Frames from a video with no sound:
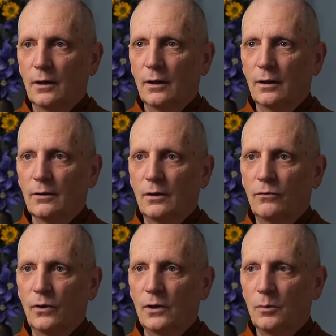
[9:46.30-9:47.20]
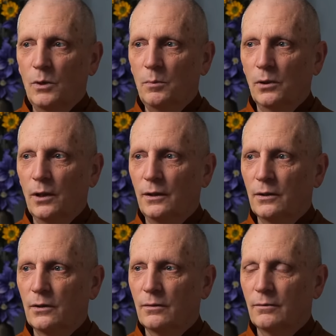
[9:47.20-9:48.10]
uh, confronting people on
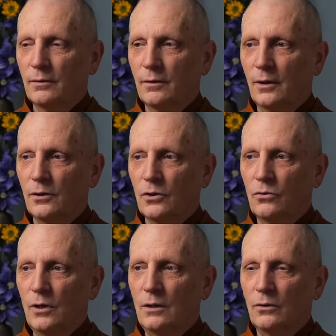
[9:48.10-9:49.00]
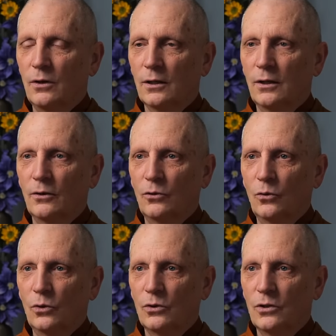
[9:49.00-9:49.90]
this on the street or knocking on
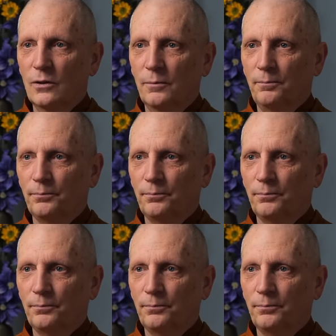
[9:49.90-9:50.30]
doors,